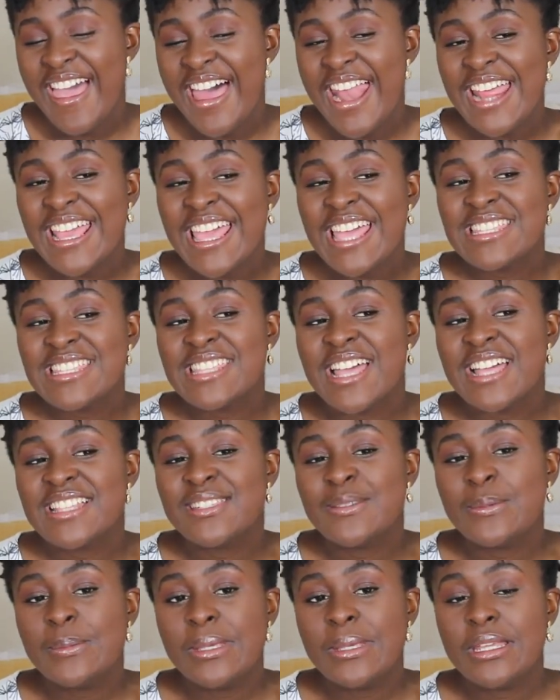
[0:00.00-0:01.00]
And I guess
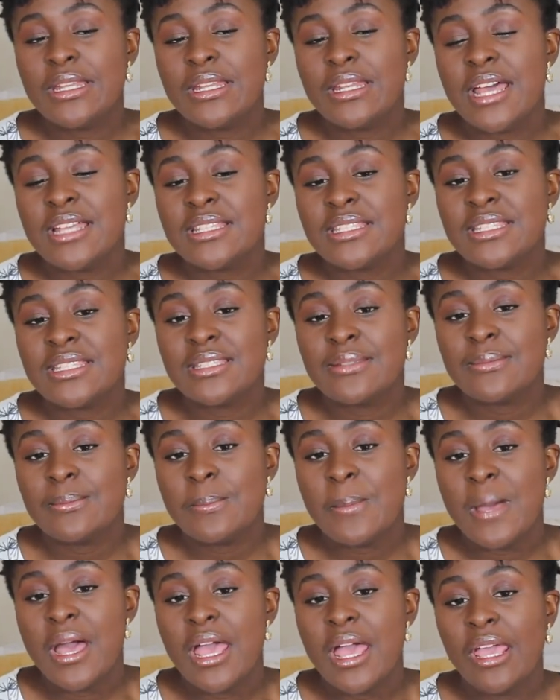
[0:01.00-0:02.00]
that's
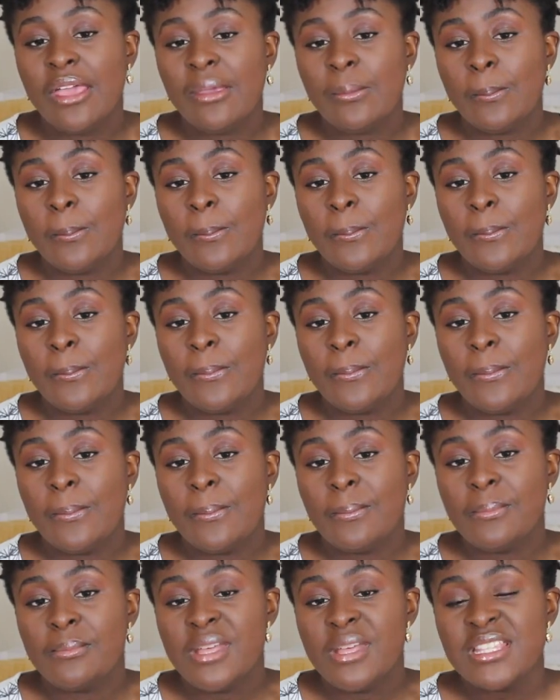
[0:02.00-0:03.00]

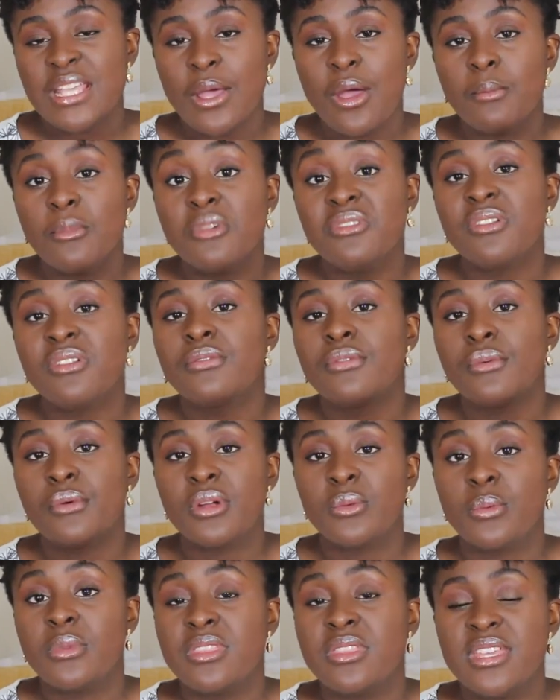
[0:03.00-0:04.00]
how I'm moving
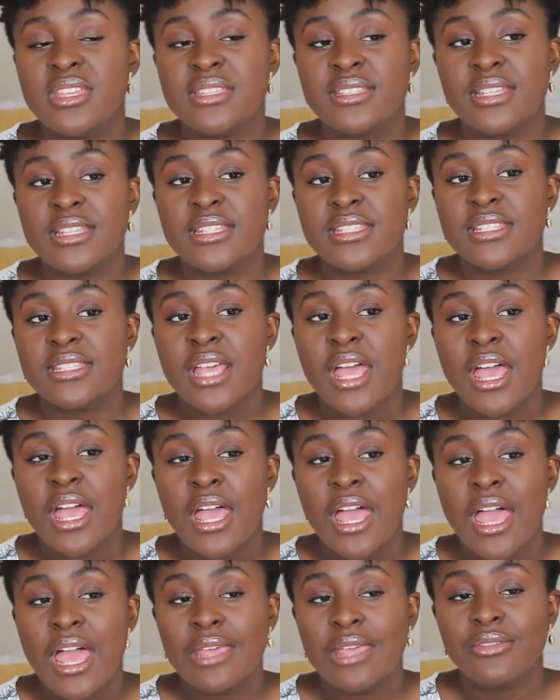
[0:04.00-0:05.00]
forward with this. It's,
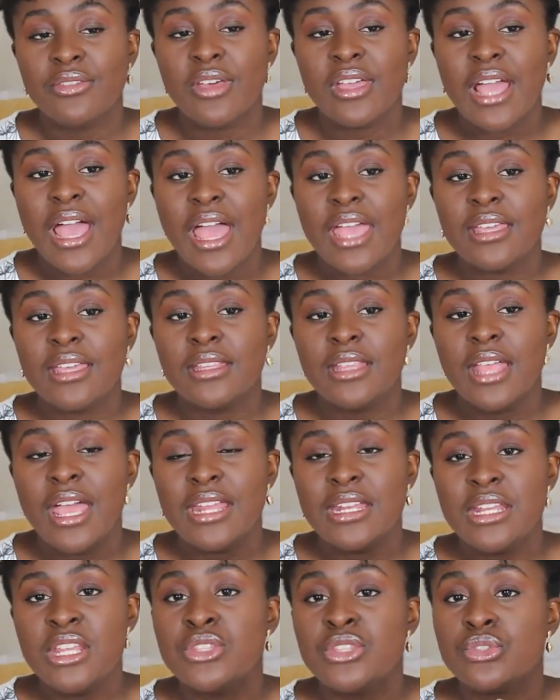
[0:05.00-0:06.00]
I feel like
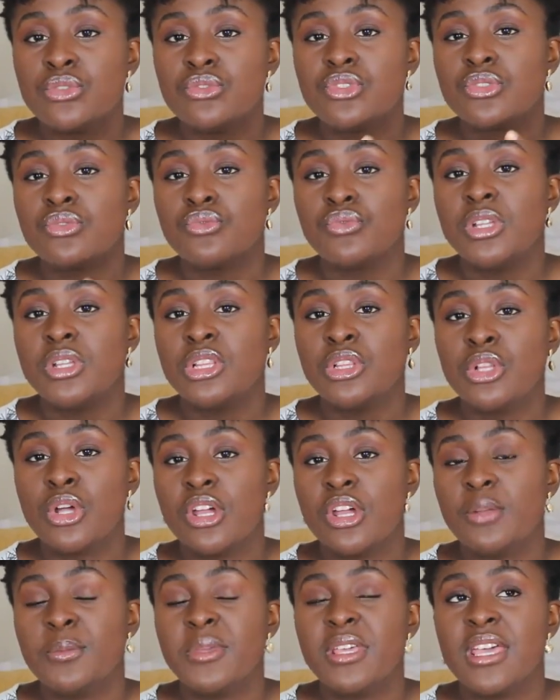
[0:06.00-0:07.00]
I need to just
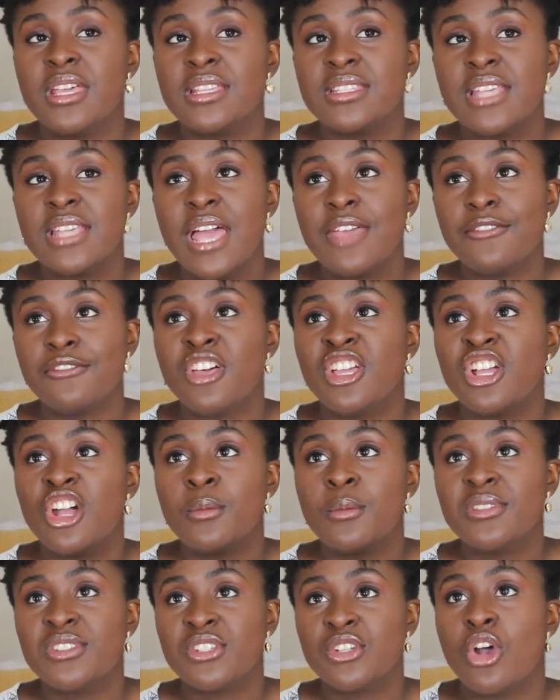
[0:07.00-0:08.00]
relearn, because I feel like
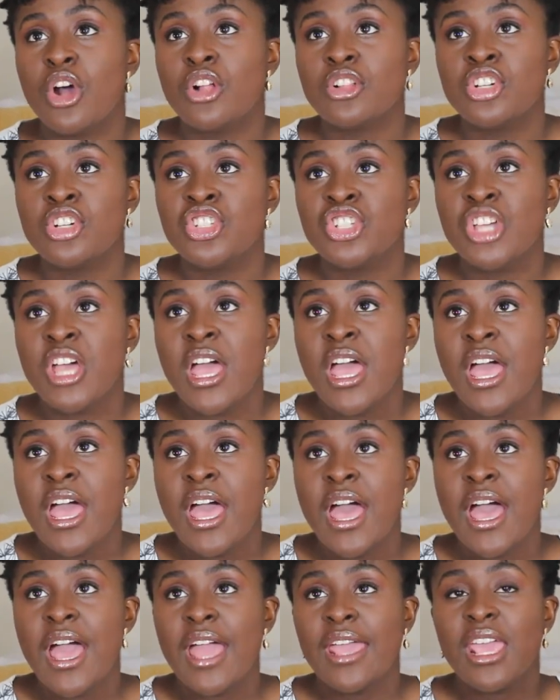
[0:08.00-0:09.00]
coming to college,
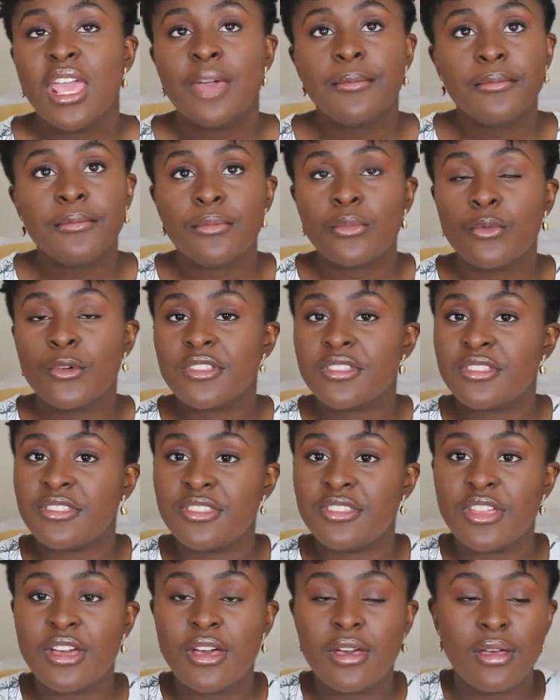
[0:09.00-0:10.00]
I came
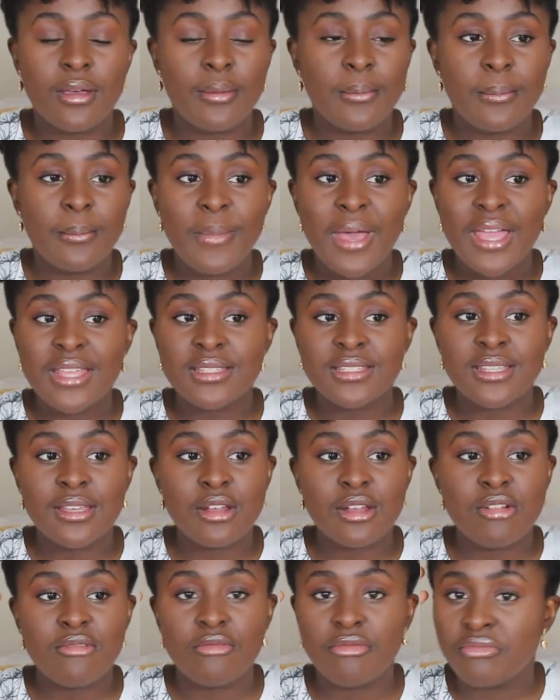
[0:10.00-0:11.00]
with the
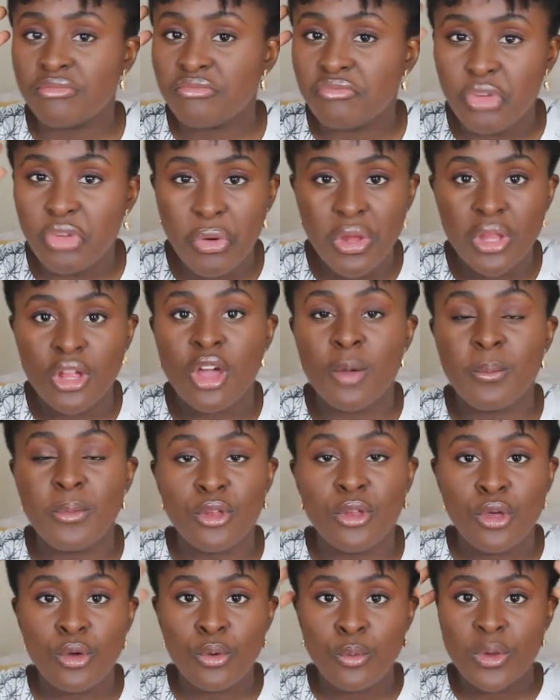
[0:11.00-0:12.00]
mindset of growing up,
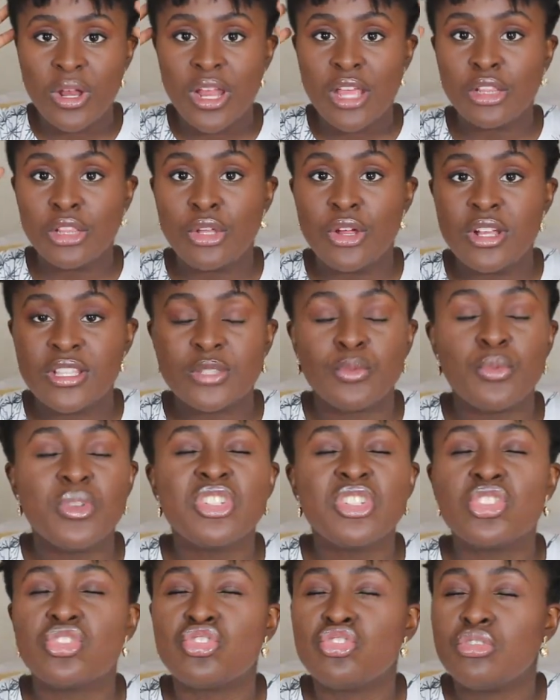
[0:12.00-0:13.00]
you know, what I learned,
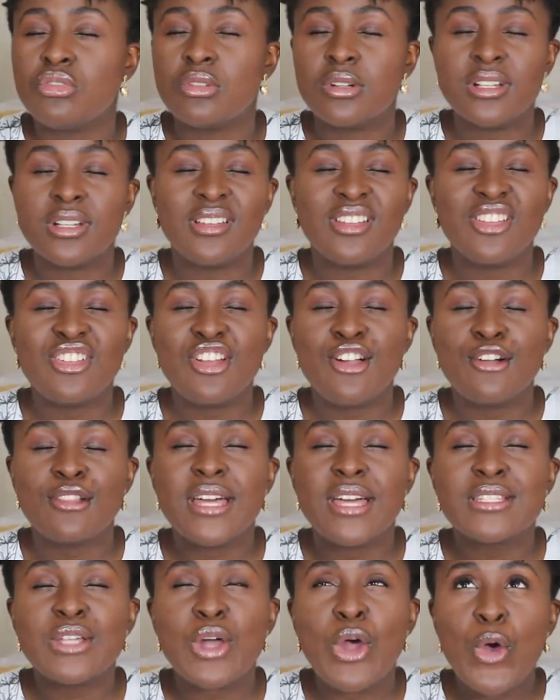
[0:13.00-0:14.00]
which is good, you know,
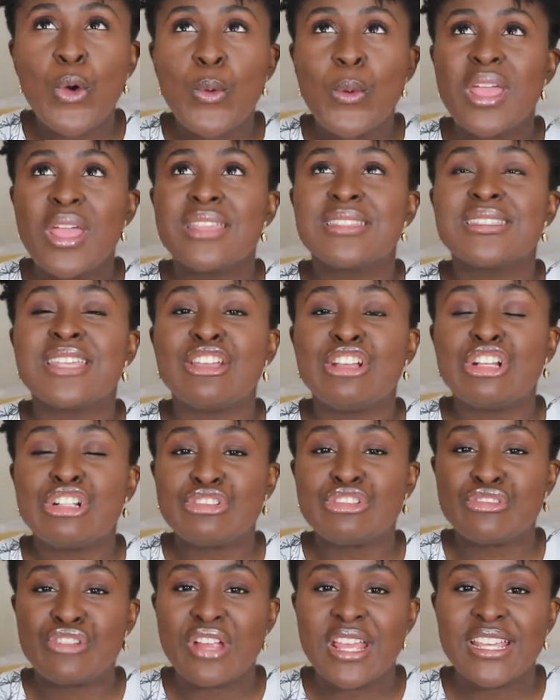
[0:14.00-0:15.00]
that's always
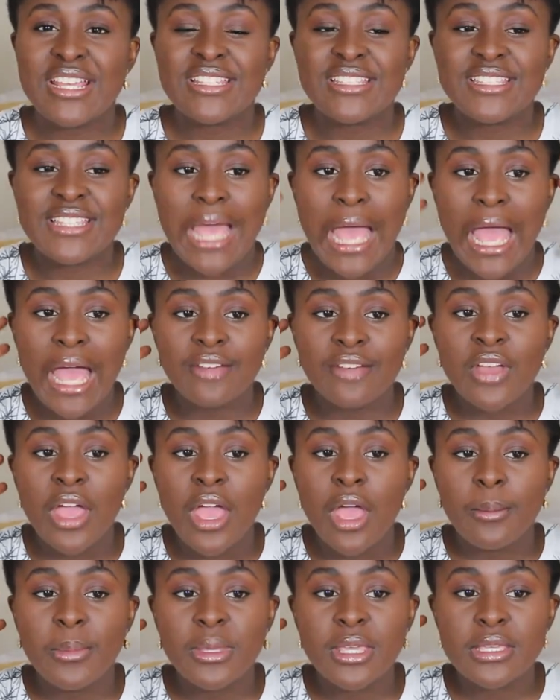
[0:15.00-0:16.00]
great to have,
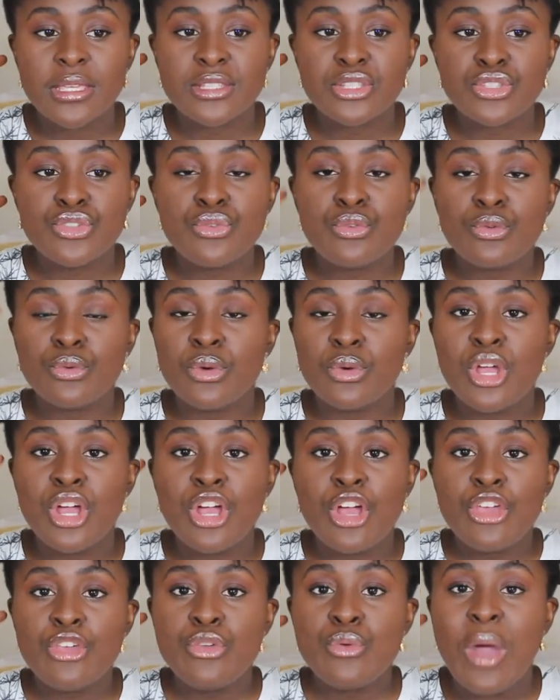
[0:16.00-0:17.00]
because you
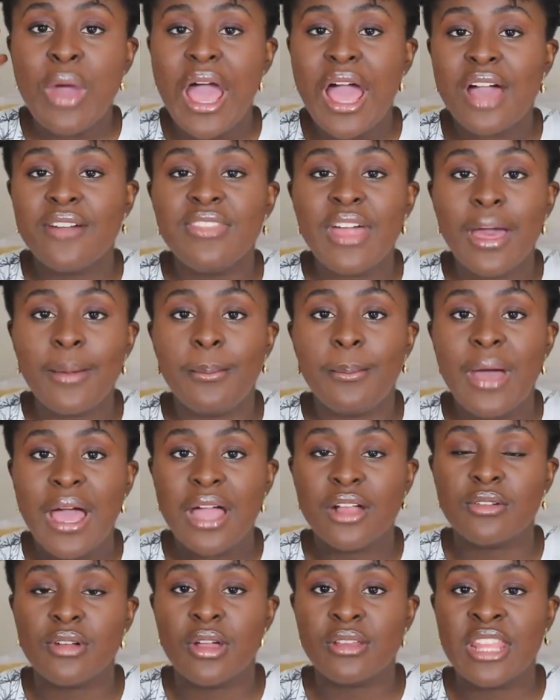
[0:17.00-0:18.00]
have that
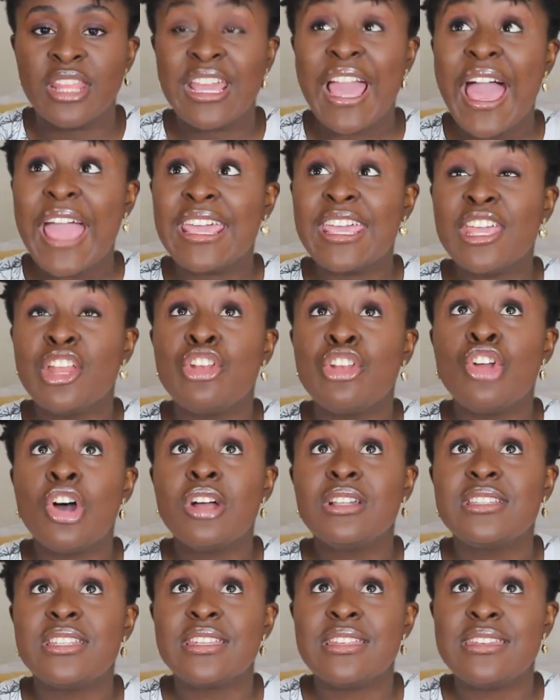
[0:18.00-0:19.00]
background. Like, I
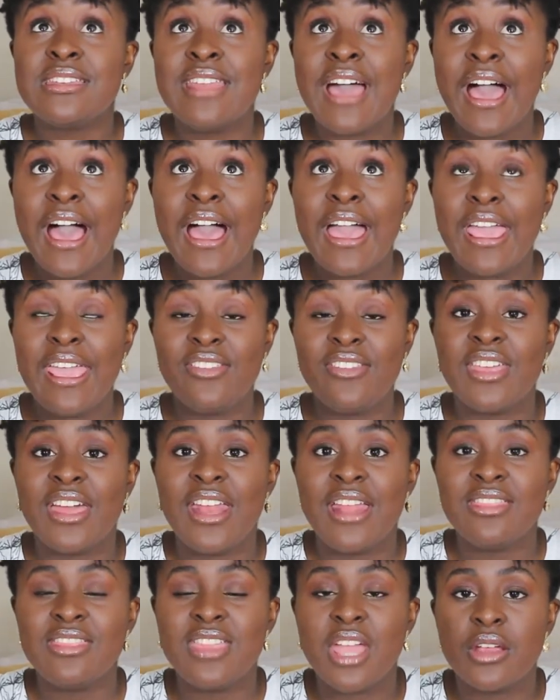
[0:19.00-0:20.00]
cannot deny
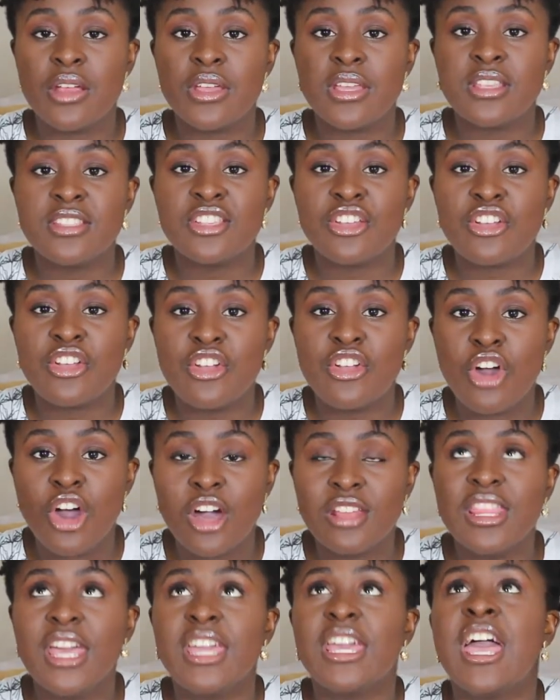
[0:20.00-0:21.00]
that there is a
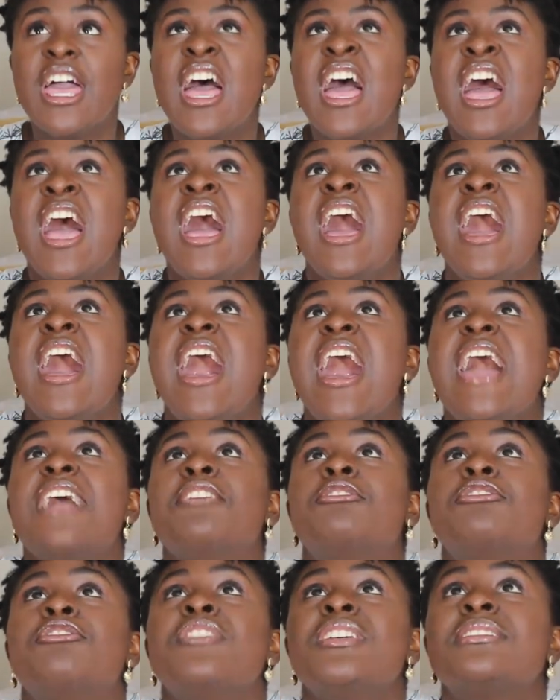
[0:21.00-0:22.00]
God. Like, I
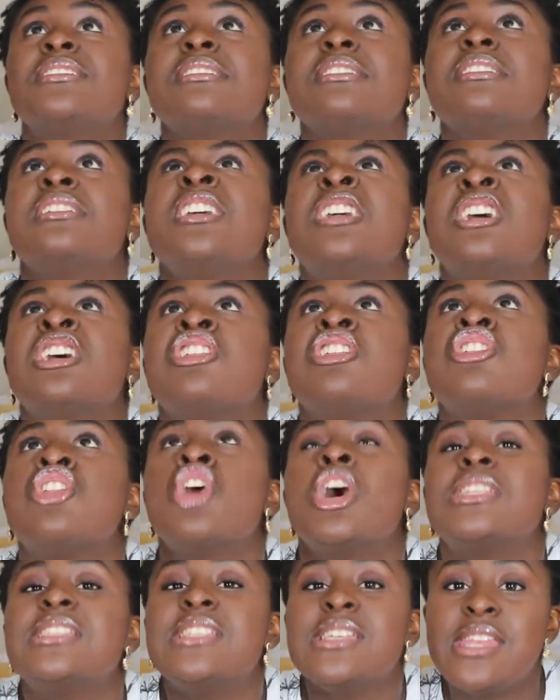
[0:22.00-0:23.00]
physically
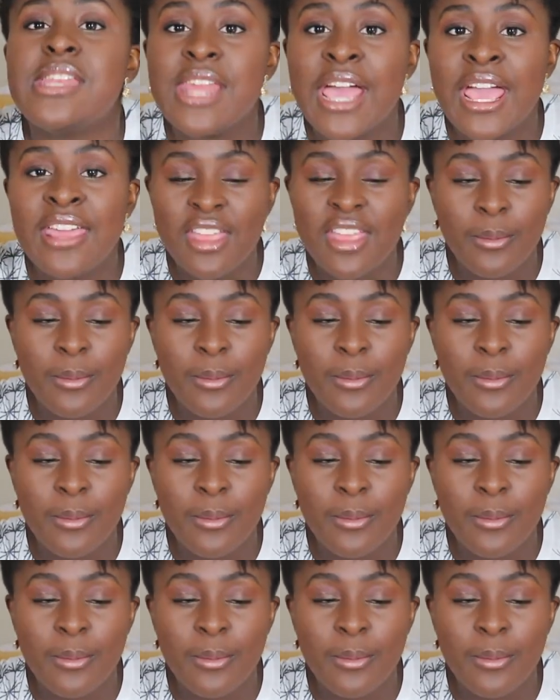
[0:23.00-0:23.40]
cannot deny